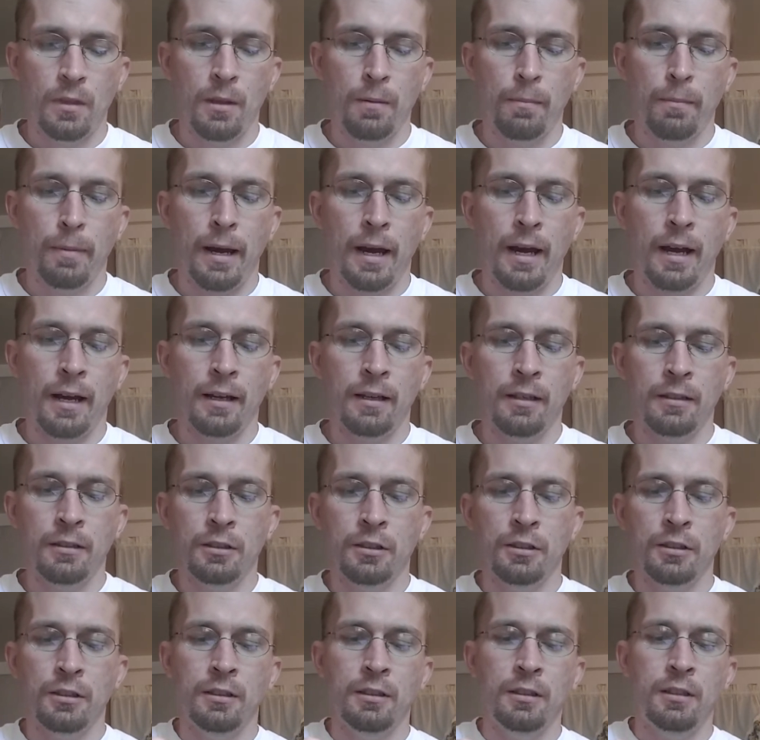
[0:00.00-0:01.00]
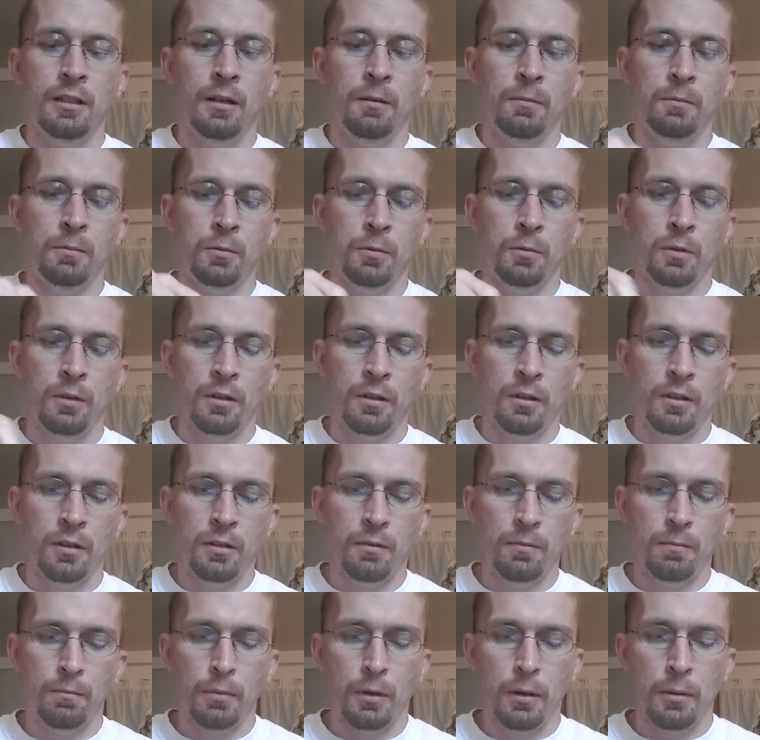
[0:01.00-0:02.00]
The bag is just dumped with
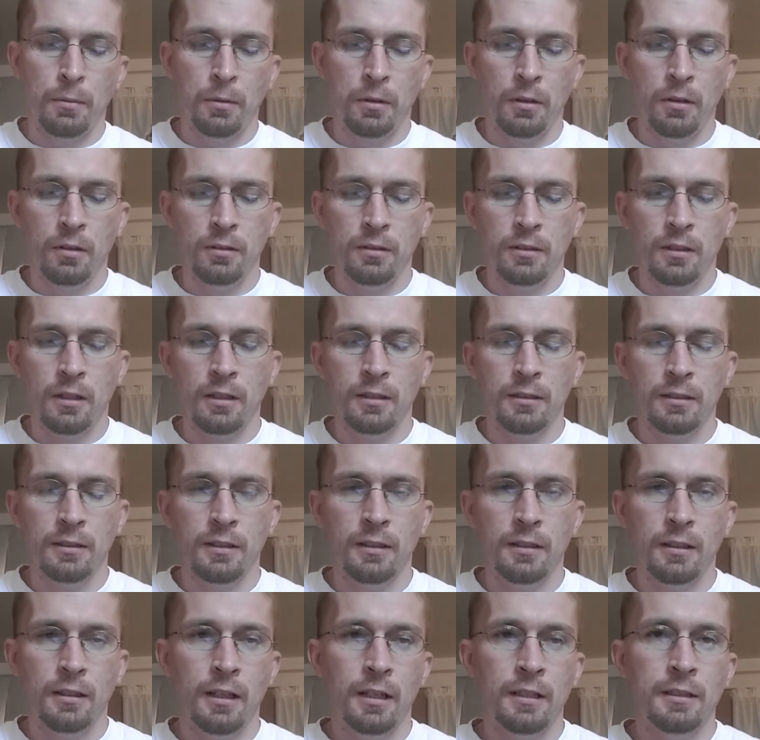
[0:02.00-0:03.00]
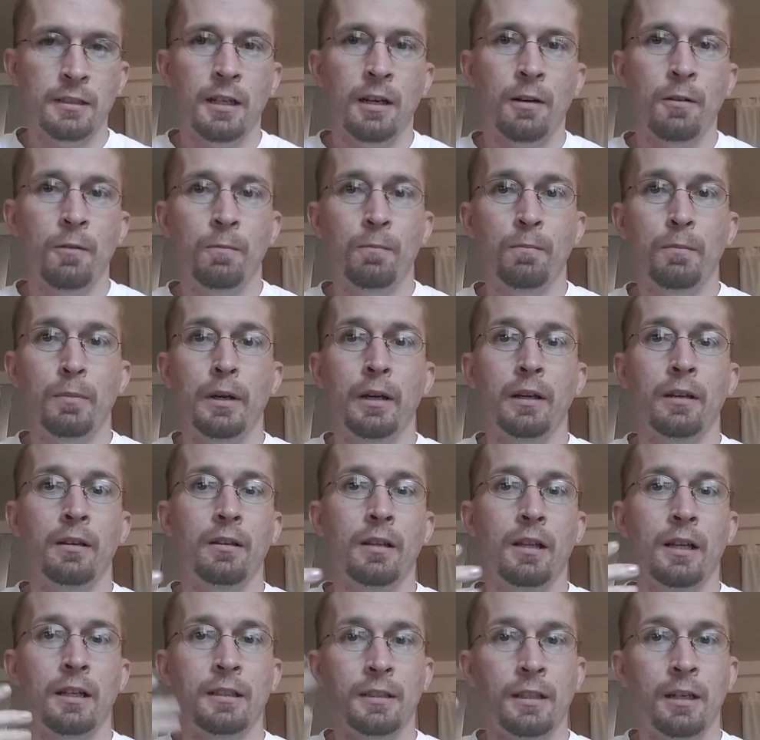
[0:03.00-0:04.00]
barbecue sauce and That's how
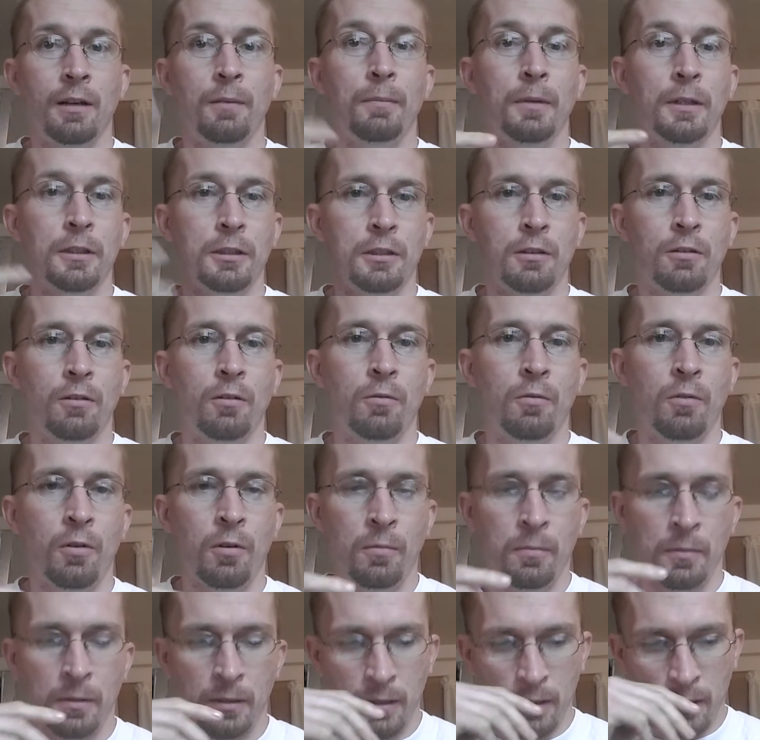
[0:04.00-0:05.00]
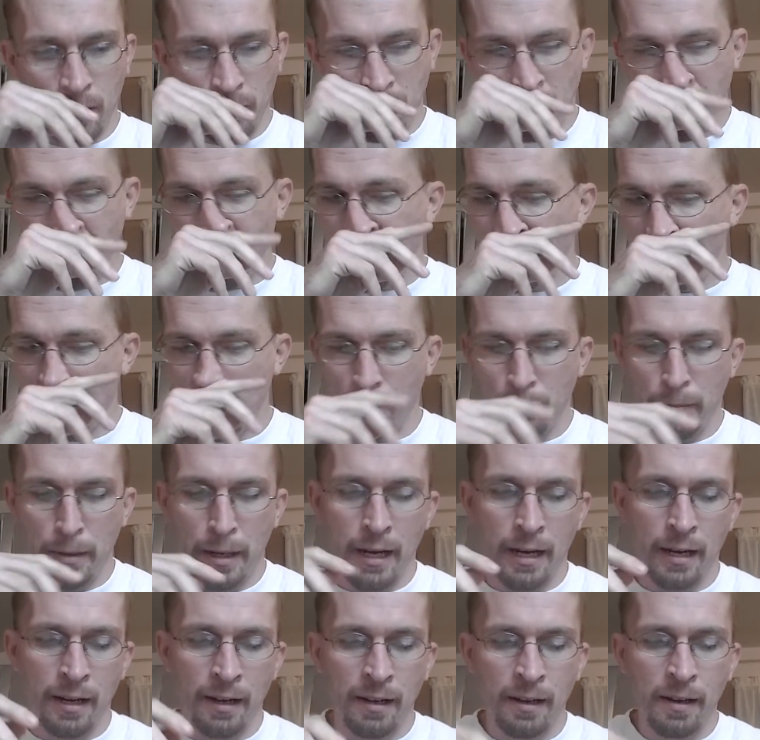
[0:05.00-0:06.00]
big, that's how much aroma is coming out of the
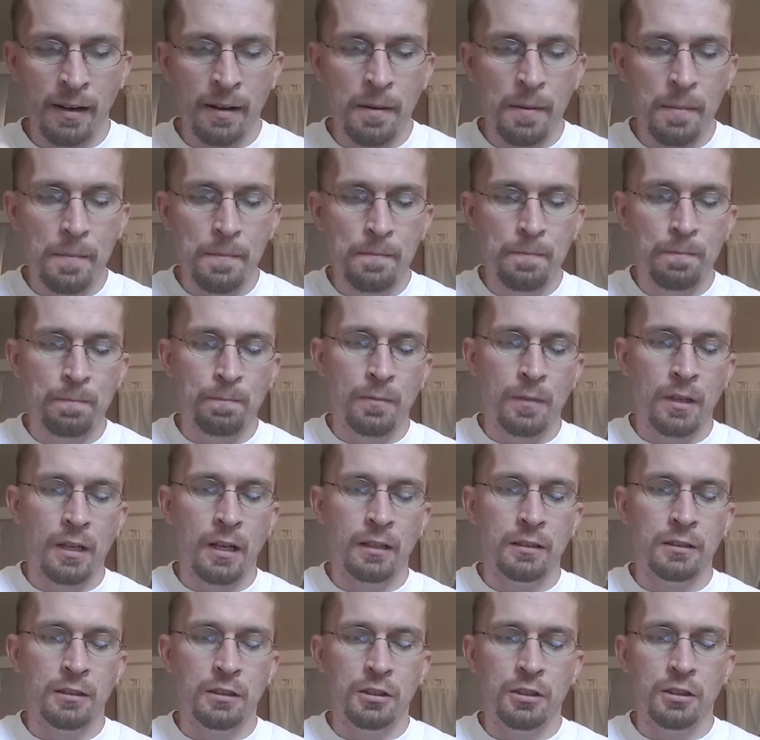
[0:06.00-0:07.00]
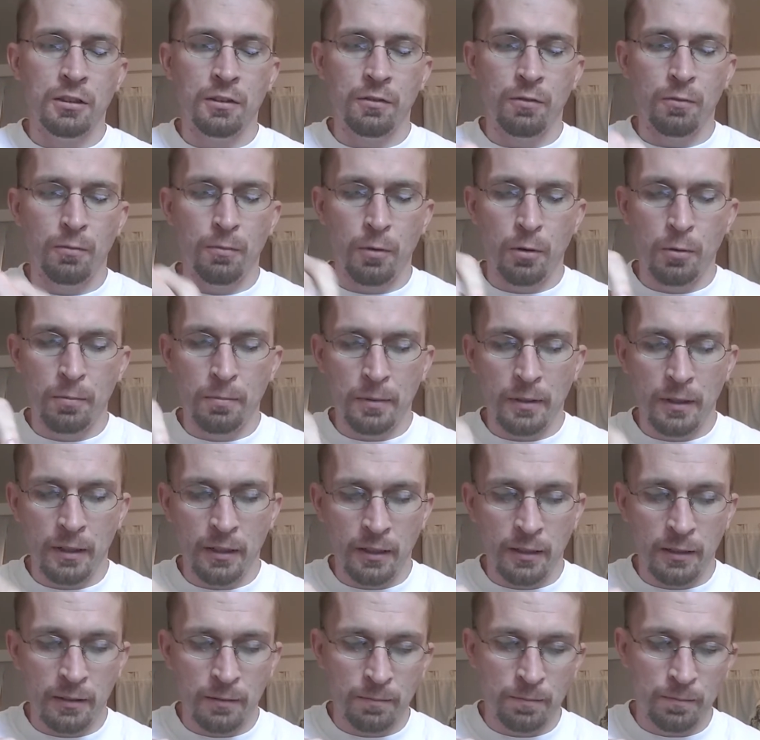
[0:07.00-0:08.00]
bag. And it's just from
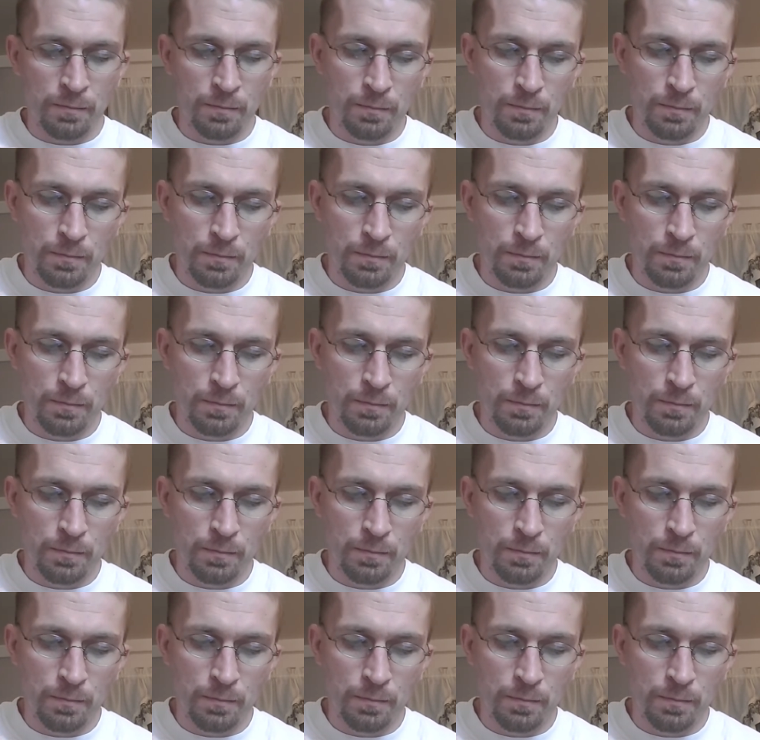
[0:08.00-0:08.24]
opening it.